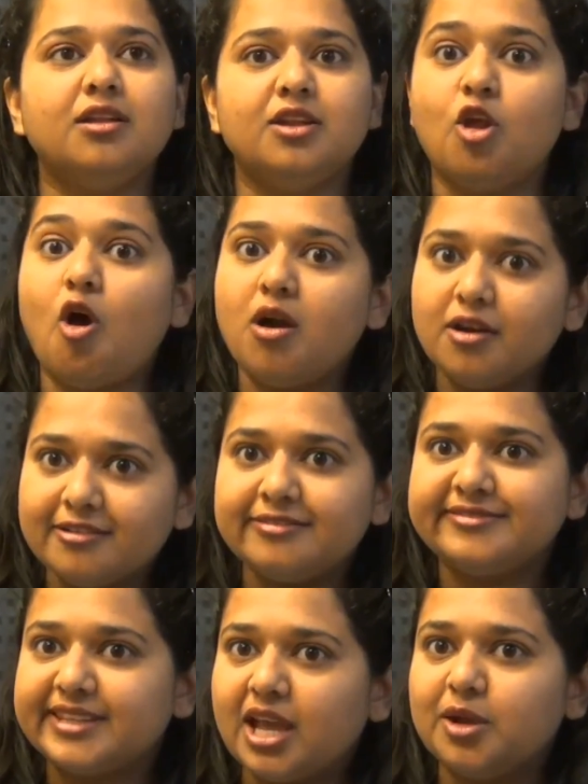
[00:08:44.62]
A lot
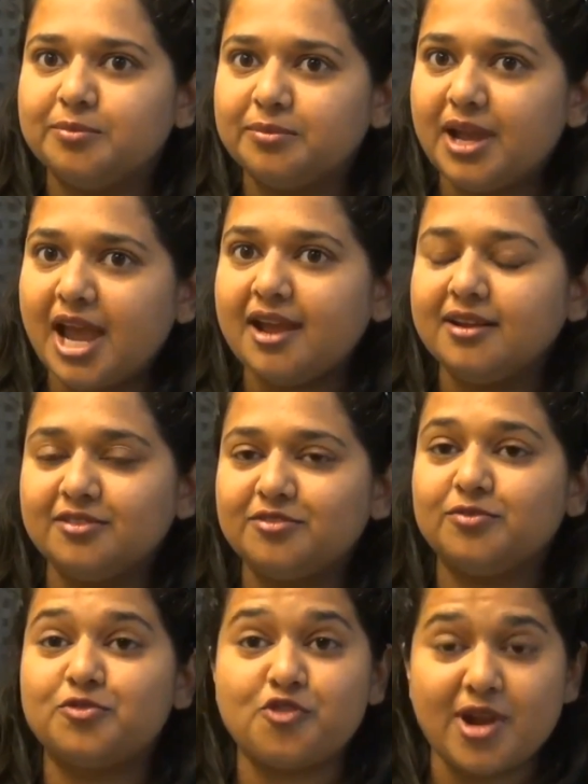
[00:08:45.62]
of them, and
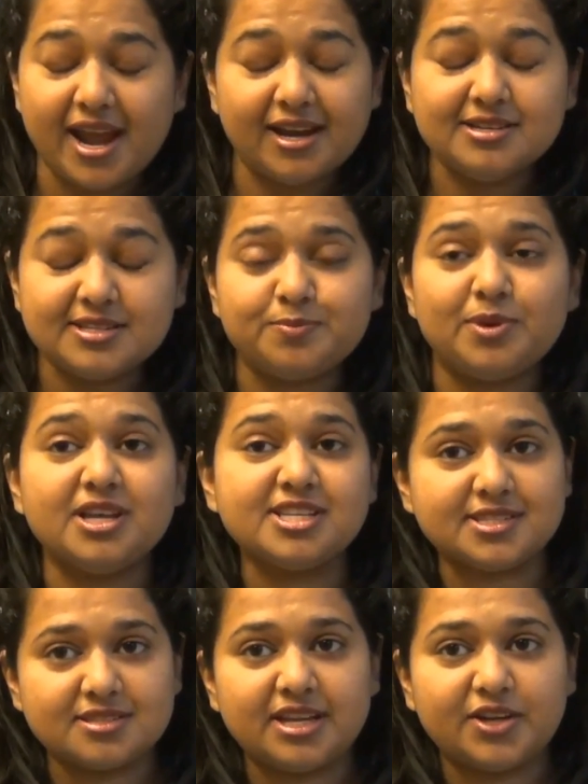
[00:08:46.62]
friends
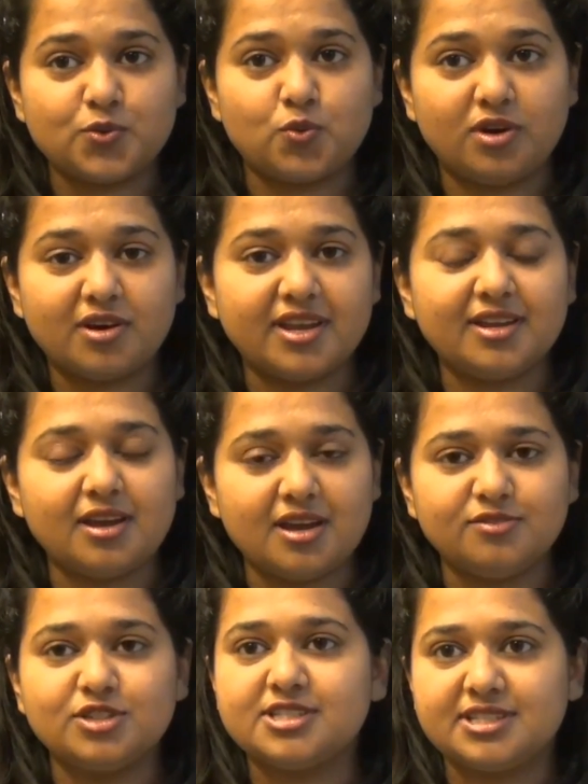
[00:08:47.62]
plus networking,
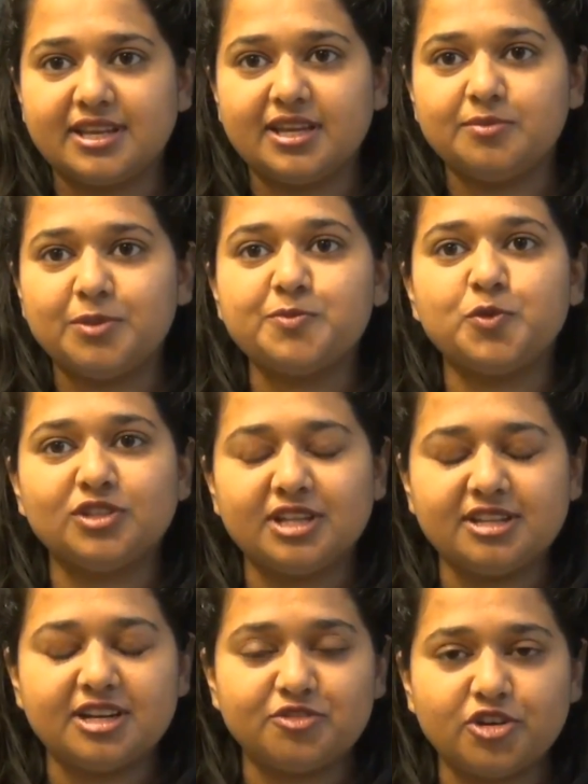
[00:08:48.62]
I would say, but more
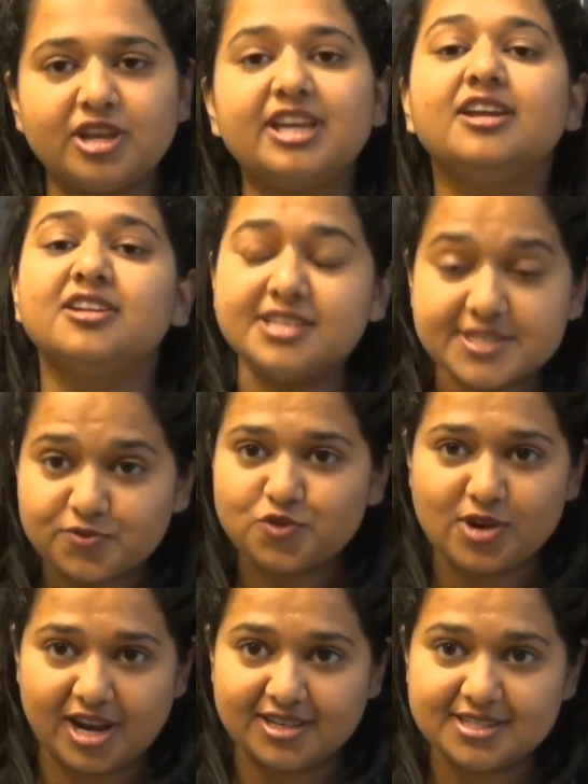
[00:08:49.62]
than networking, it is
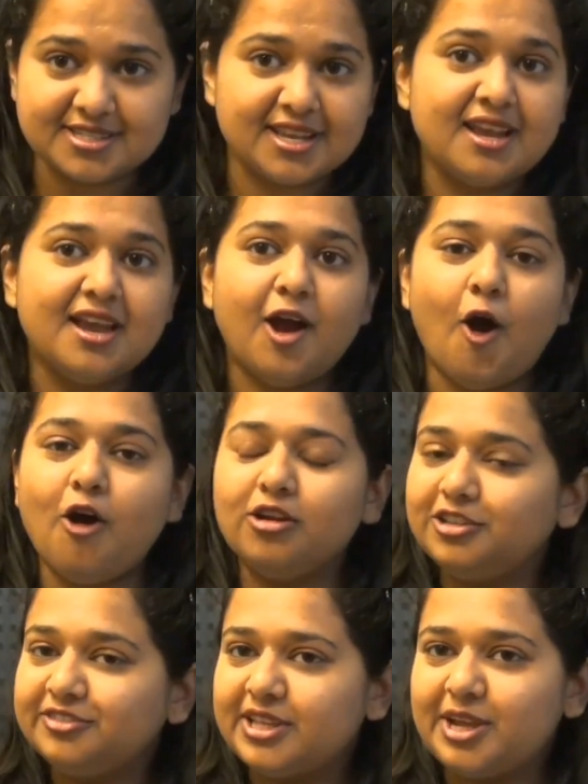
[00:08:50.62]
friends.
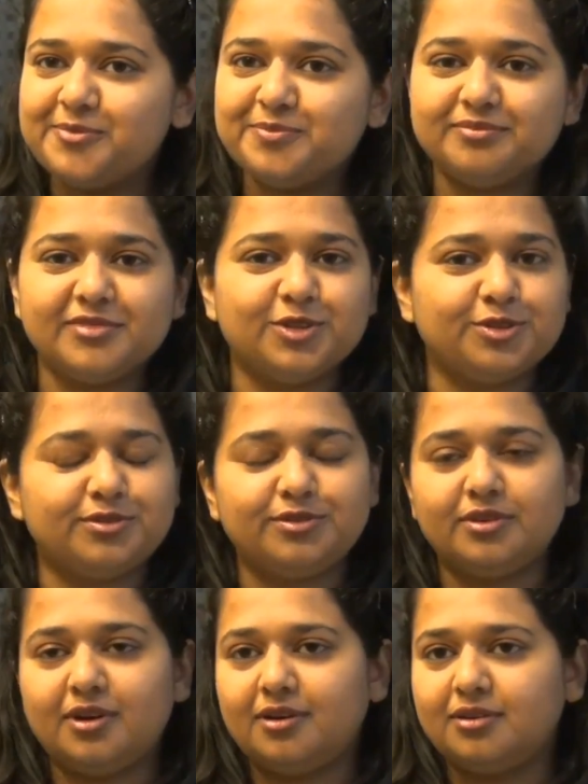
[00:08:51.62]
All of them,
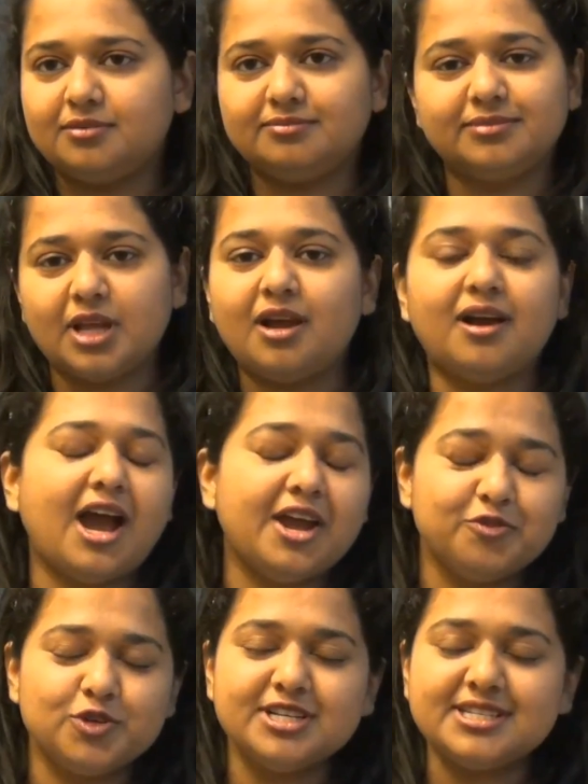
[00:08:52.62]

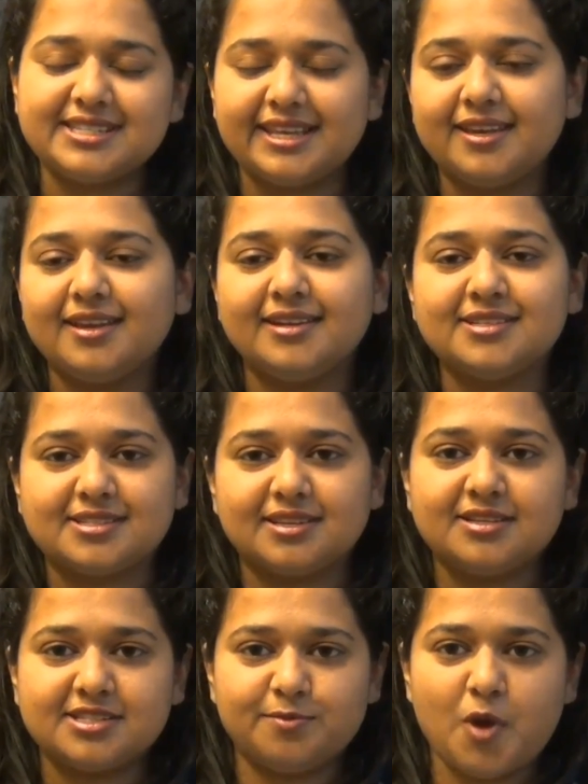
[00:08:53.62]
I wouldn't say
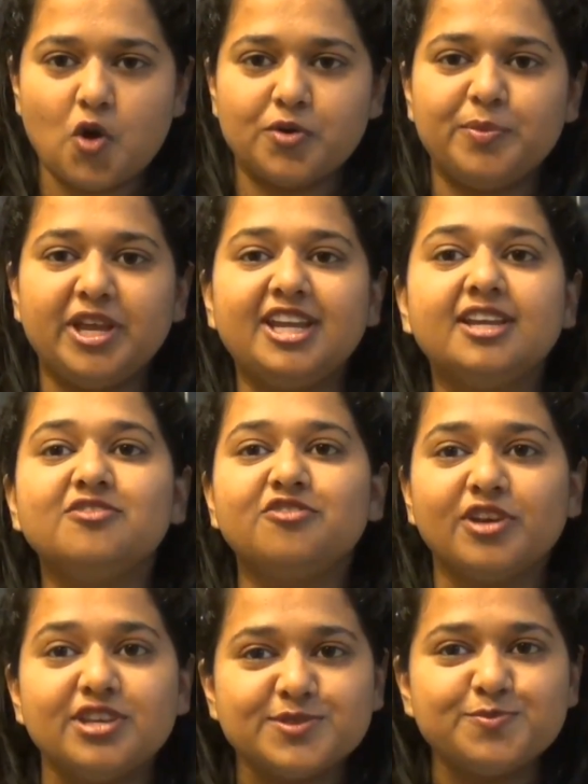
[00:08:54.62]
it's about being in
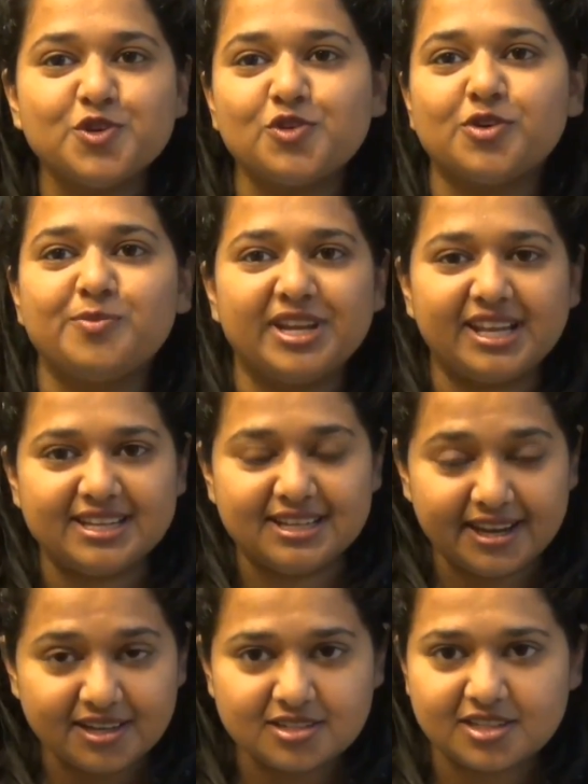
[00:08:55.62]
Facebook or being in
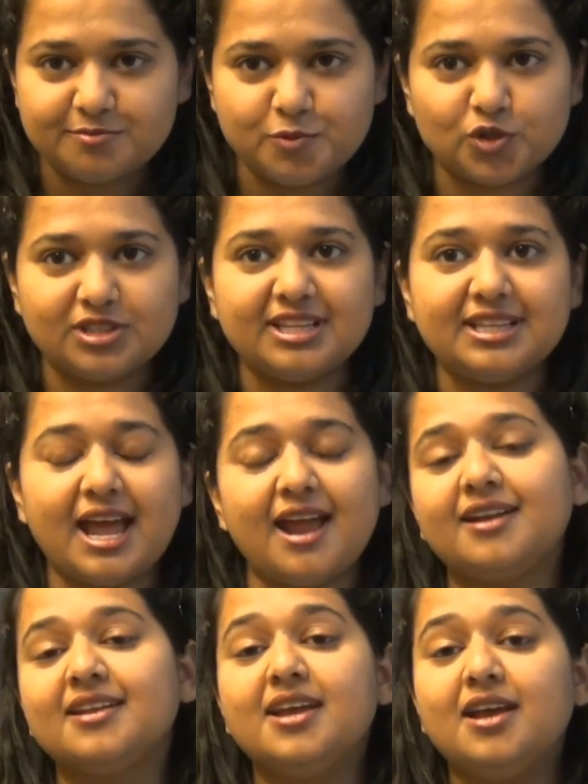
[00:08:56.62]
LinkedIn. More than
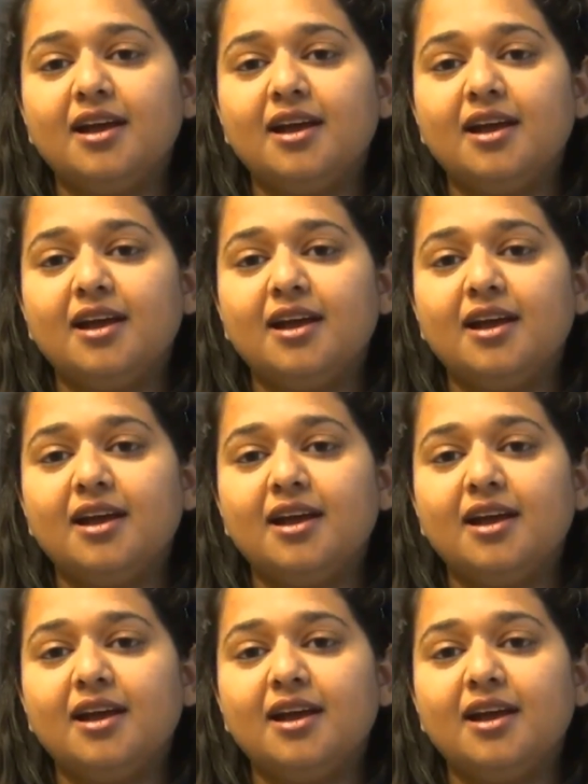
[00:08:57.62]
that,